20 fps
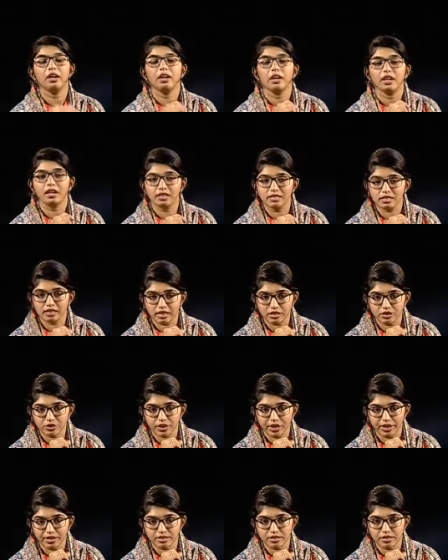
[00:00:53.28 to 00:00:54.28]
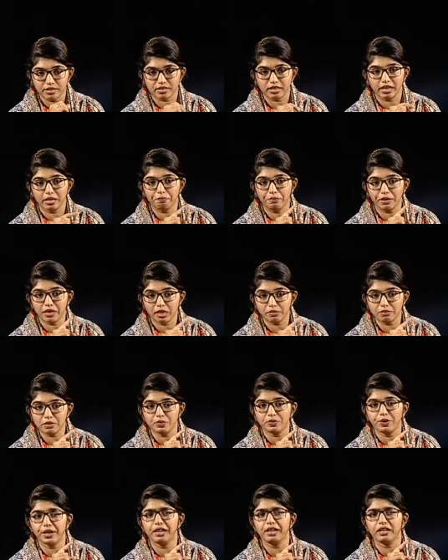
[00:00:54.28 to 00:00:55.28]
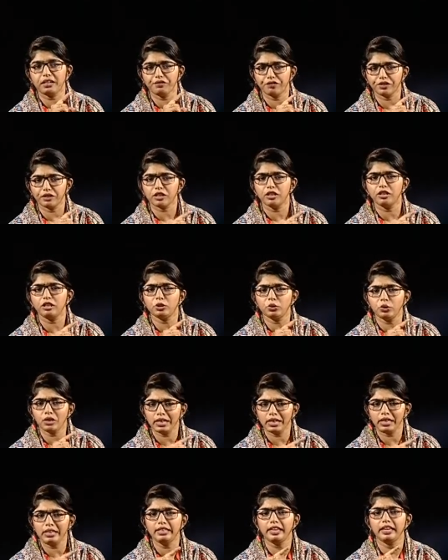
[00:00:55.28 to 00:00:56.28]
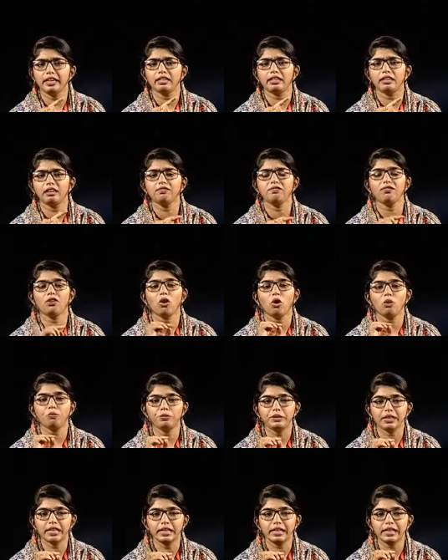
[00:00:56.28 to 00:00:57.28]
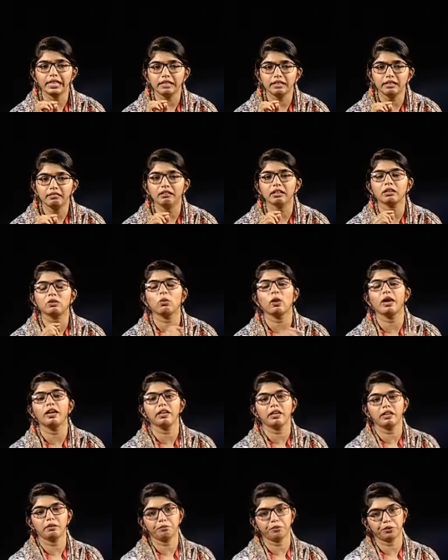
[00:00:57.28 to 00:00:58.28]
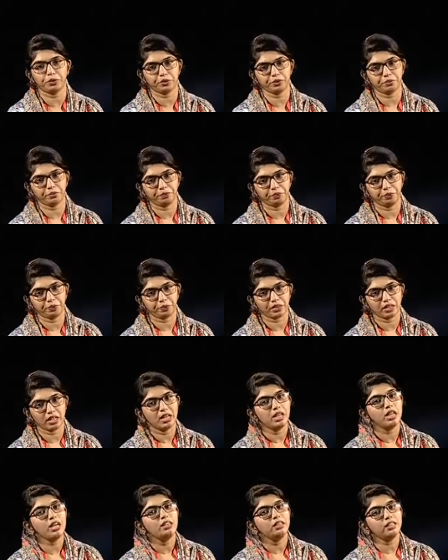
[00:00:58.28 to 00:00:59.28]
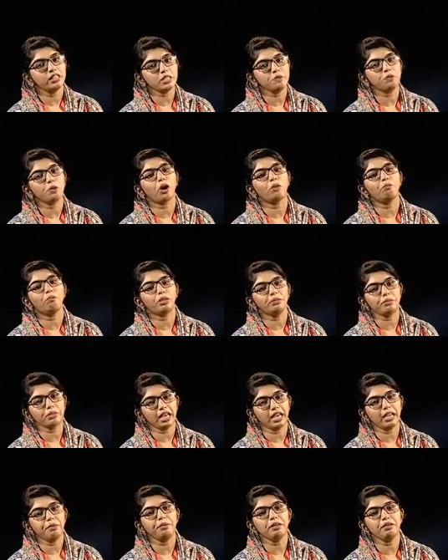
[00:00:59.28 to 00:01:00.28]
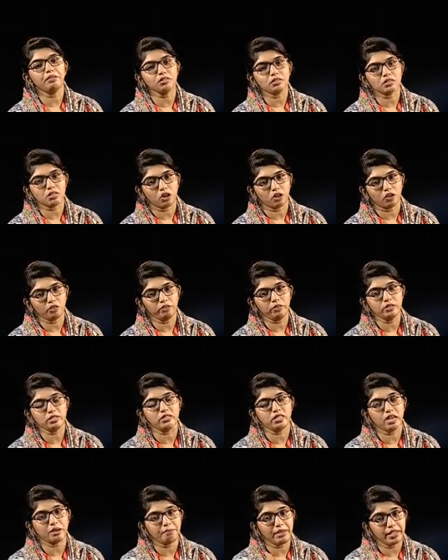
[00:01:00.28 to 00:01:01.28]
In such cases, it becomes very difficult to link data for obtaining the required input. This problem can be resolved to some